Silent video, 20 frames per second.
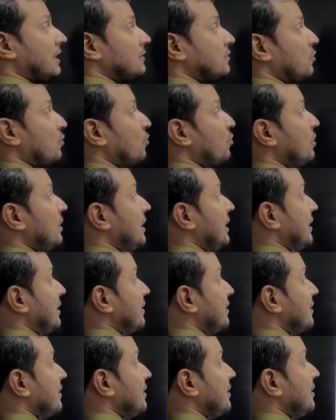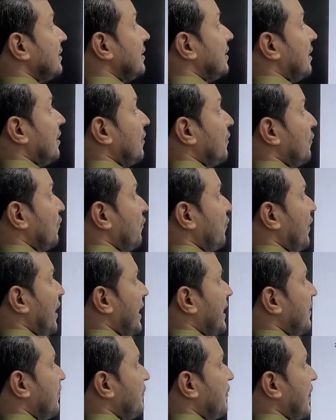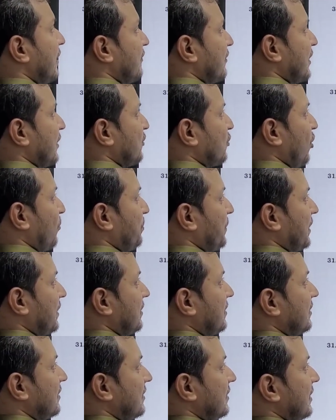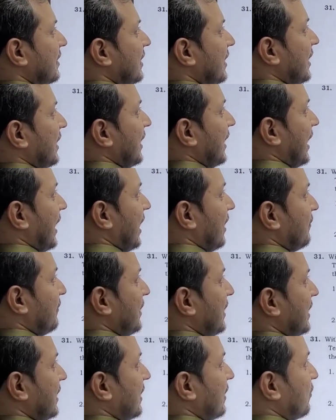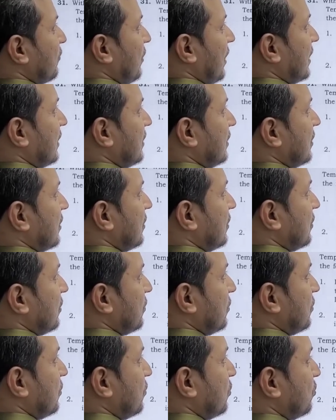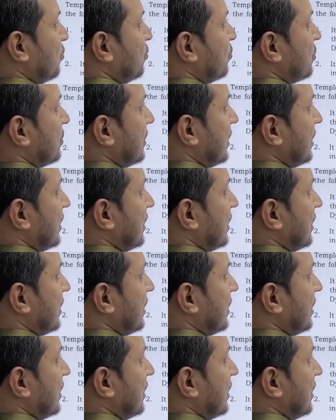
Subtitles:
guys. Only very favorite topic. Every year 1, 2,